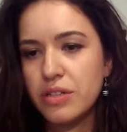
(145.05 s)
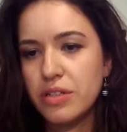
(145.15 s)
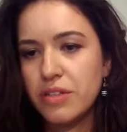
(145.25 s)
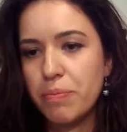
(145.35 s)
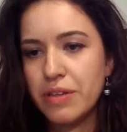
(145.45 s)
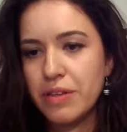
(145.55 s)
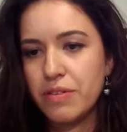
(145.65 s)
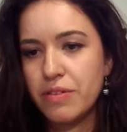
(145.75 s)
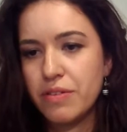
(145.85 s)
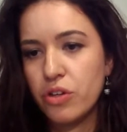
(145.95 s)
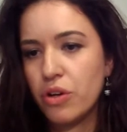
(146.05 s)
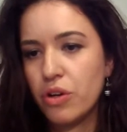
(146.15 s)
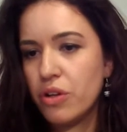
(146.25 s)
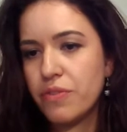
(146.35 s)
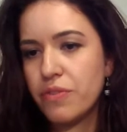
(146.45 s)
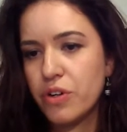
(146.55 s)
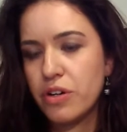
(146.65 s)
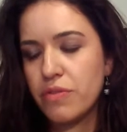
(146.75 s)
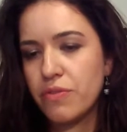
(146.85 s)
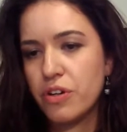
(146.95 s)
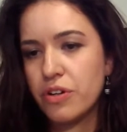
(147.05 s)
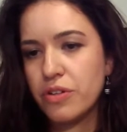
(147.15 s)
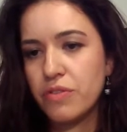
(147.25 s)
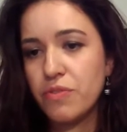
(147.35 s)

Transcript: development not only for